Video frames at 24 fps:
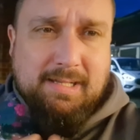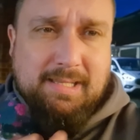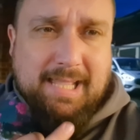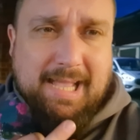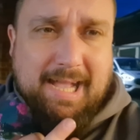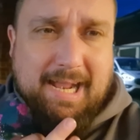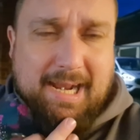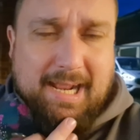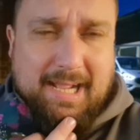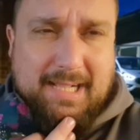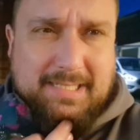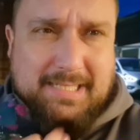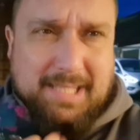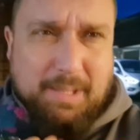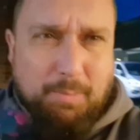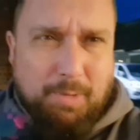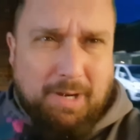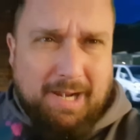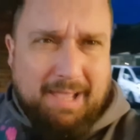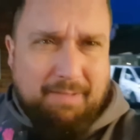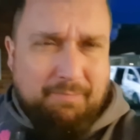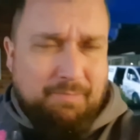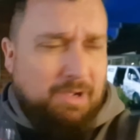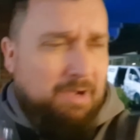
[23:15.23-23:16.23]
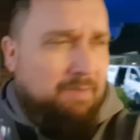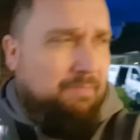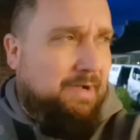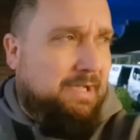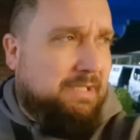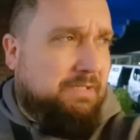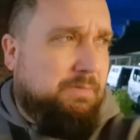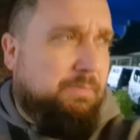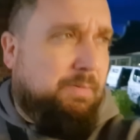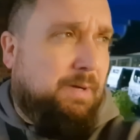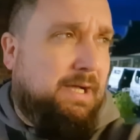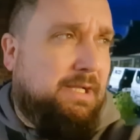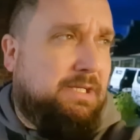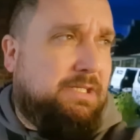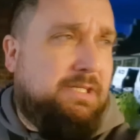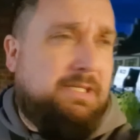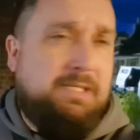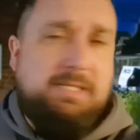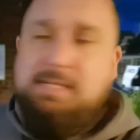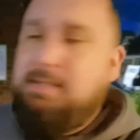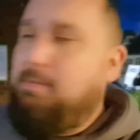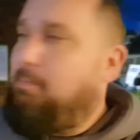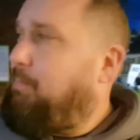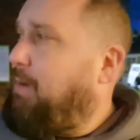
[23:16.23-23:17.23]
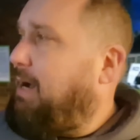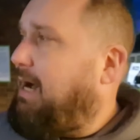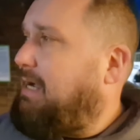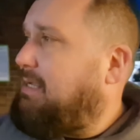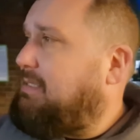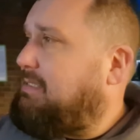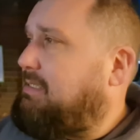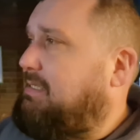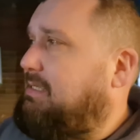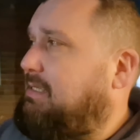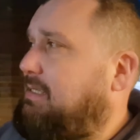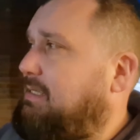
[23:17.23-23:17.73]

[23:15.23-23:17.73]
Yeah, I don't understand why they haven't got a Facebook page, but